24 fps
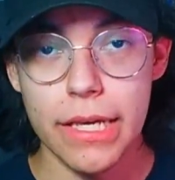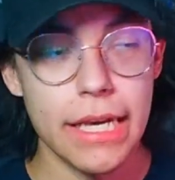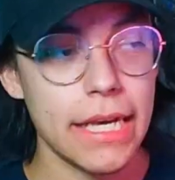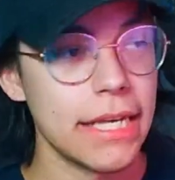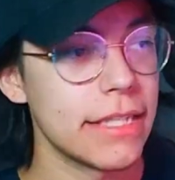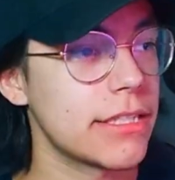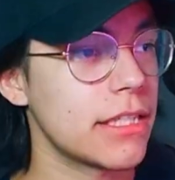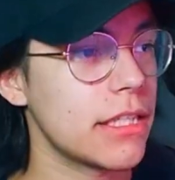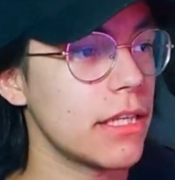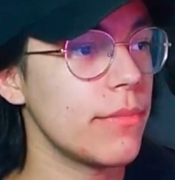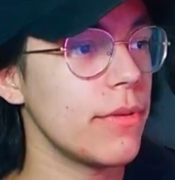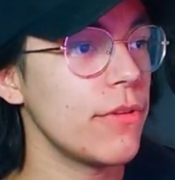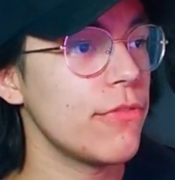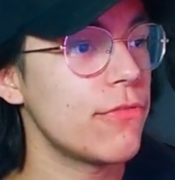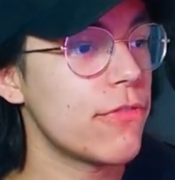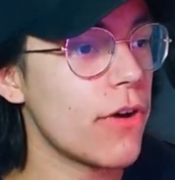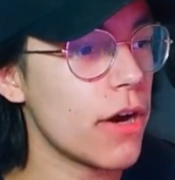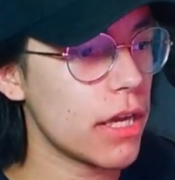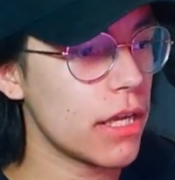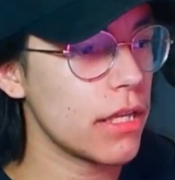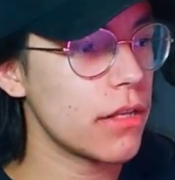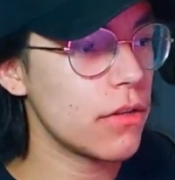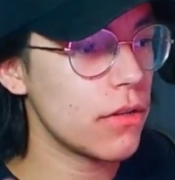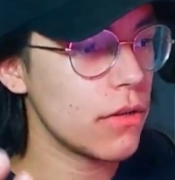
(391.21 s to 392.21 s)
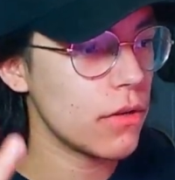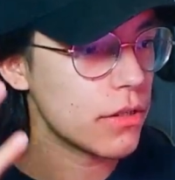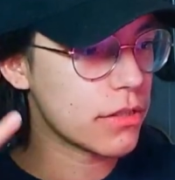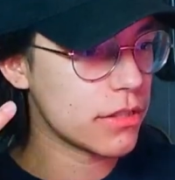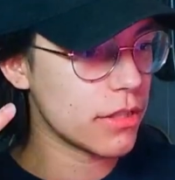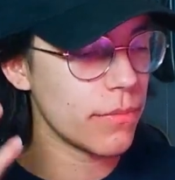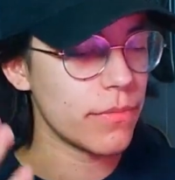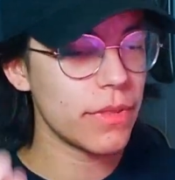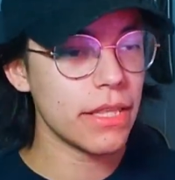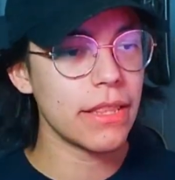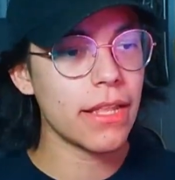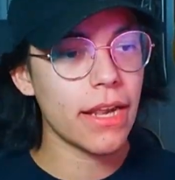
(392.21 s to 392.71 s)
It's gonna be fucking
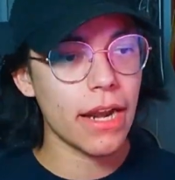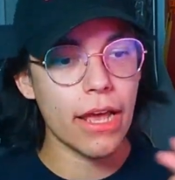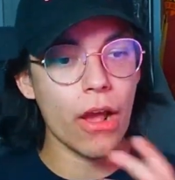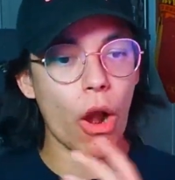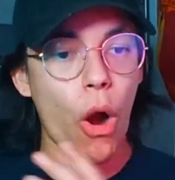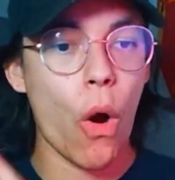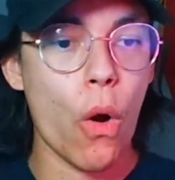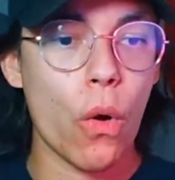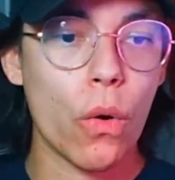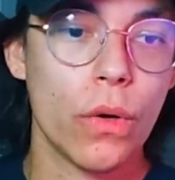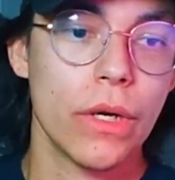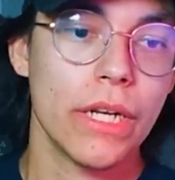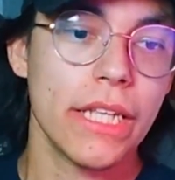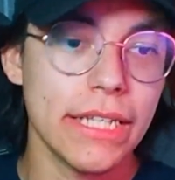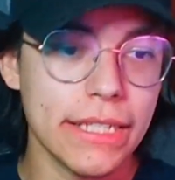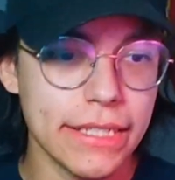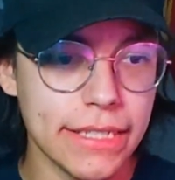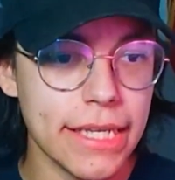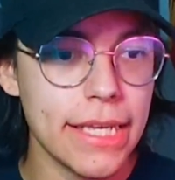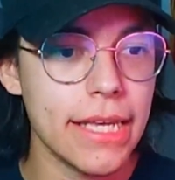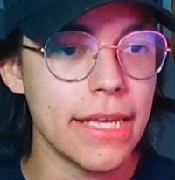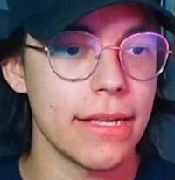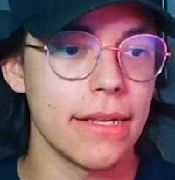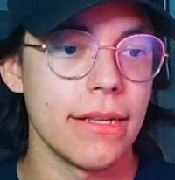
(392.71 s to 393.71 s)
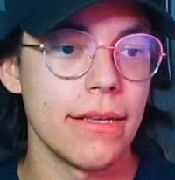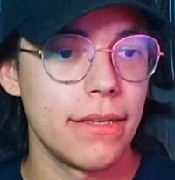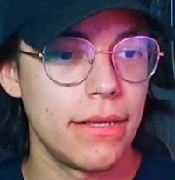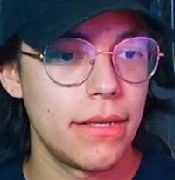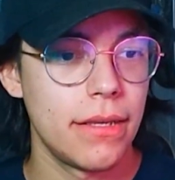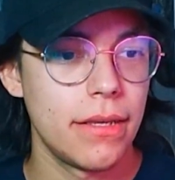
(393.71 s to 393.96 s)
something that I already did